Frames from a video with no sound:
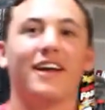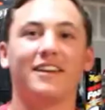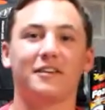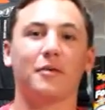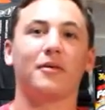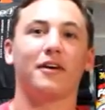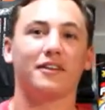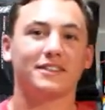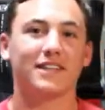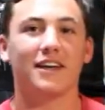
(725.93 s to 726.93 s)
He told me
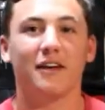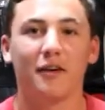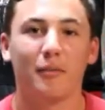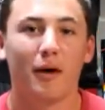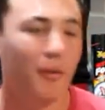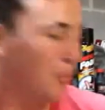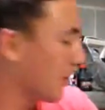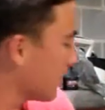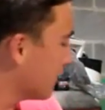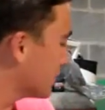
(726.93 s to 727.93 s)
not to say nothing about
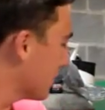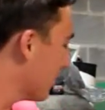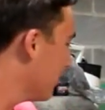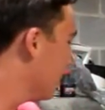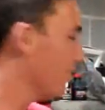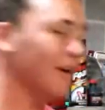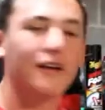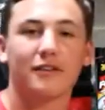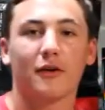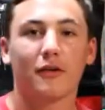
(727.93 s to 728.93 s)
picking those up, and
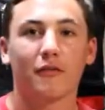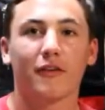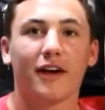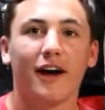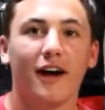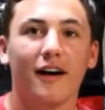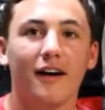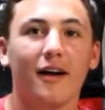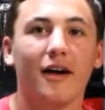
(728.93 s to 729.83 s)
I totally forgot.